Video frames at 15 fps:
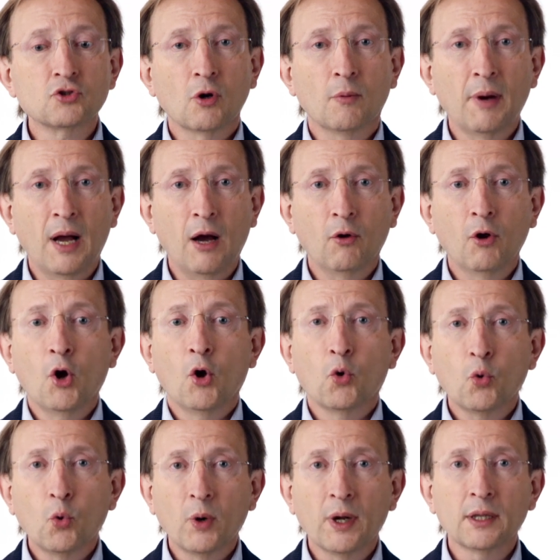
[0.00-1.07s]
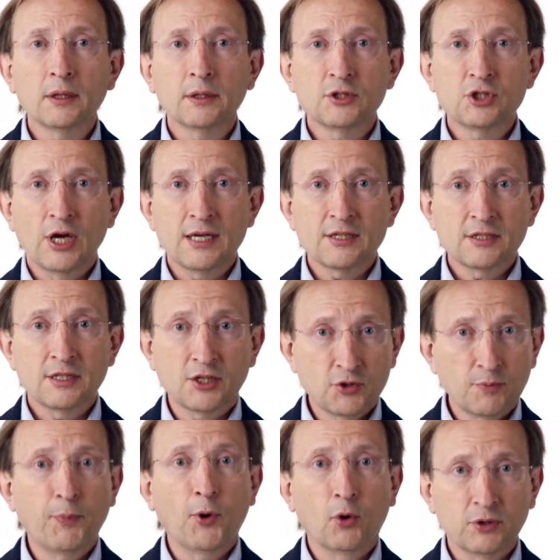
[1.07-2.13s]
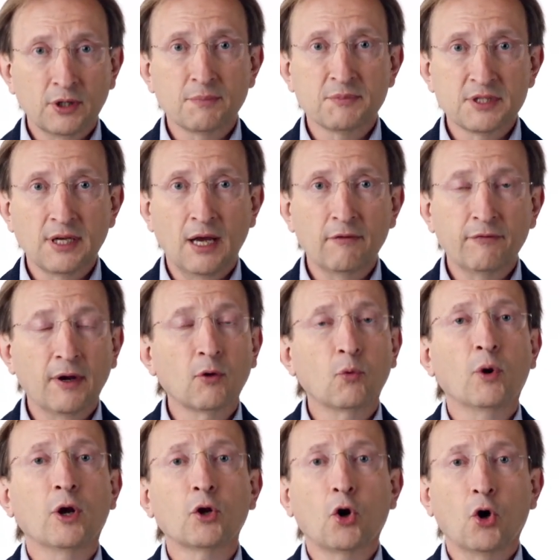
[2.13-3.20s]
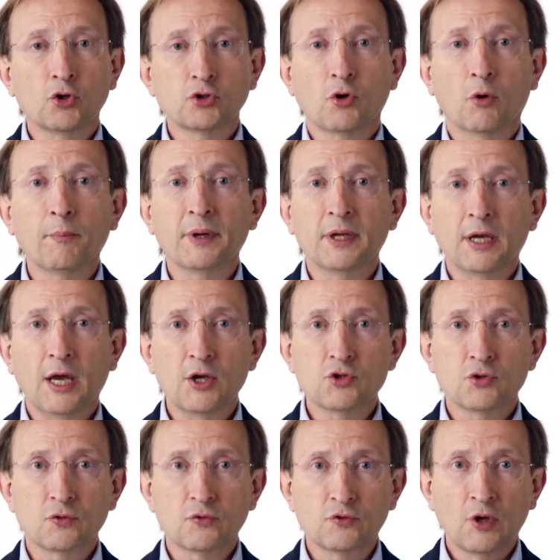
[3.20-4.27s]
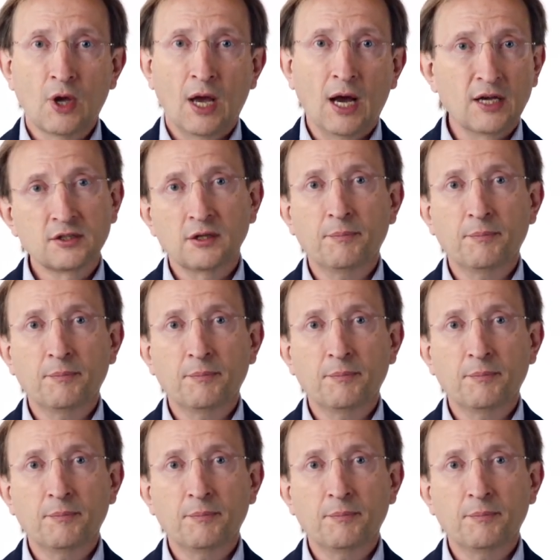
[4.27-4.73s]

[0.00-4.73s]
somehow will just explode himself and will cause complications as a